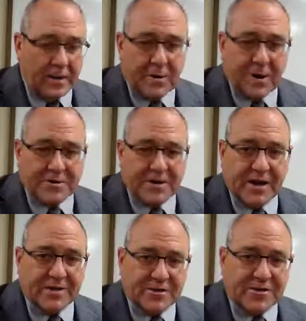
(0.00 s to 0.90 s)

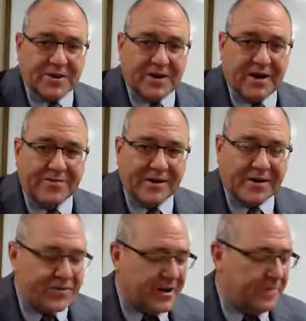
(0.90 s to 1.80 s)
apologize. I should have
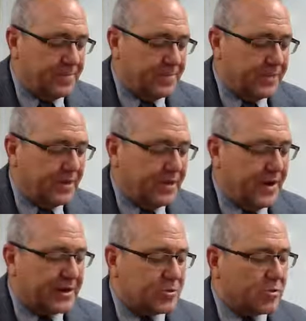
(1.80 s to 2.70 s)
caught that. The
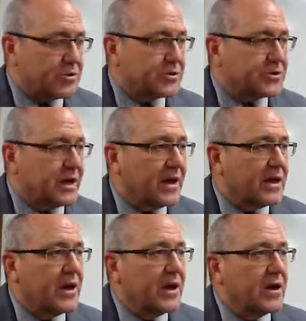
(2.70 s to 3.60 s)
next one's going to say
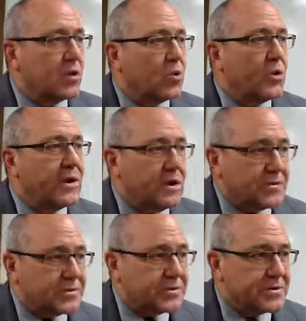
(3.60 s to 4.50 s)

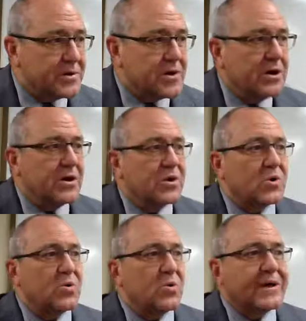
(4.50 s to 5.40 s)
huios.
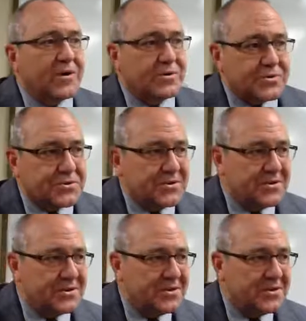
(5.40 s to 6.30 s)
Huios.
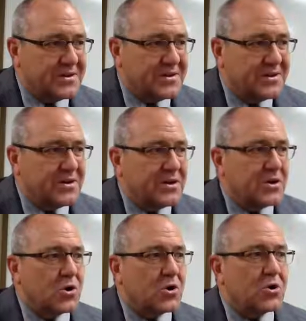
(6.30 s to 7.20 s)

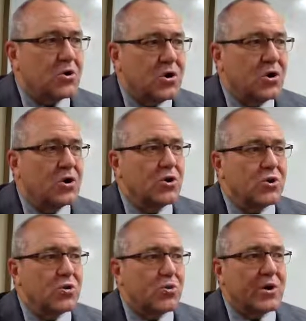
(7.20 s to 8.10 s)

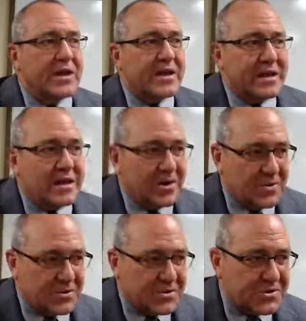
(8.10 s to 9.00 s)

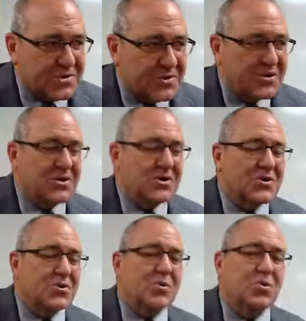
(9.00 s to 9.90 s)
Huios.
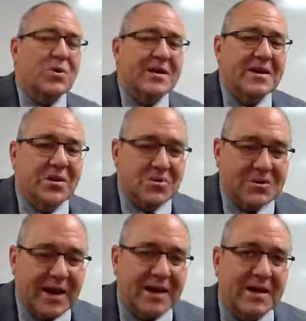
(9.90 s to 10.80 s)
Huios,
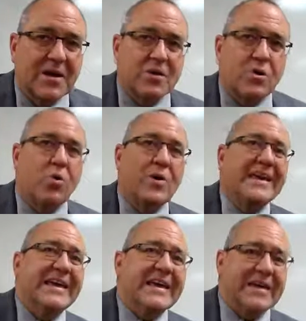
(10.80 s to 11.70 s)
like
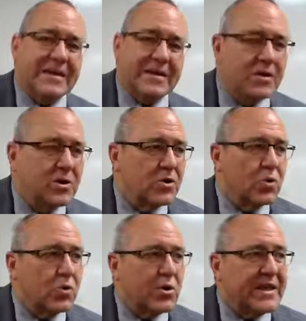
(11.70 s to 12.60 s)
queen.
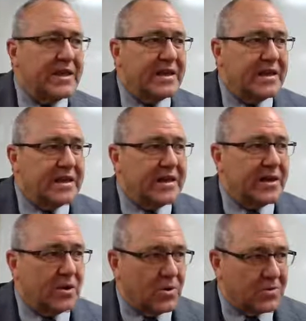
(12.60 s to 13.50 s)

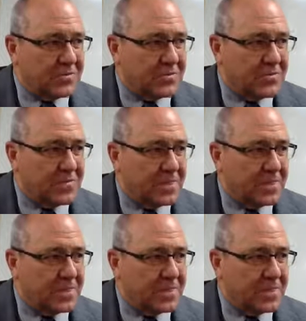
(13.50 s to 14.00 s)
Huios.